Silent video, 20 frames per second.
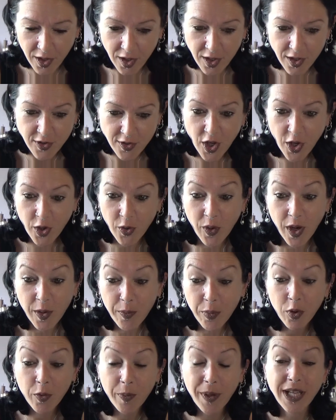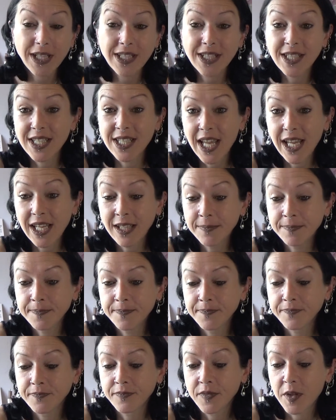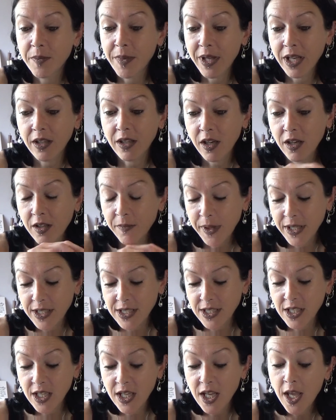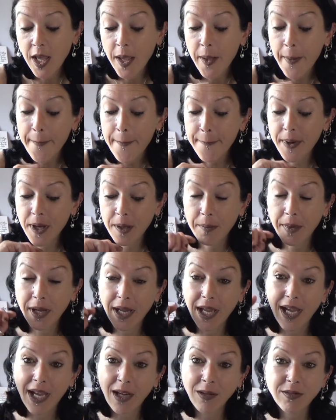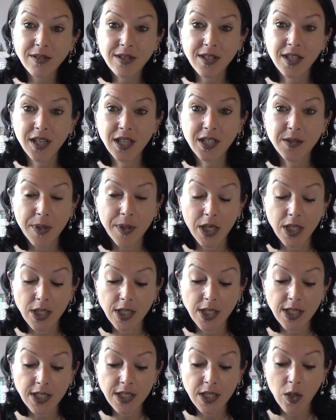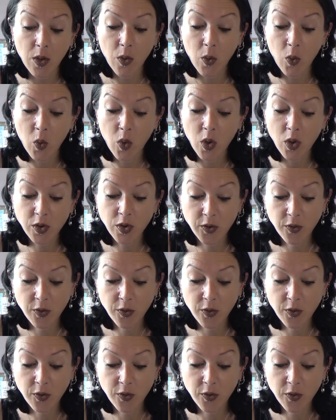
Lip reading: So I bought the pattern today, the metal heart pattern, but my outside purchase was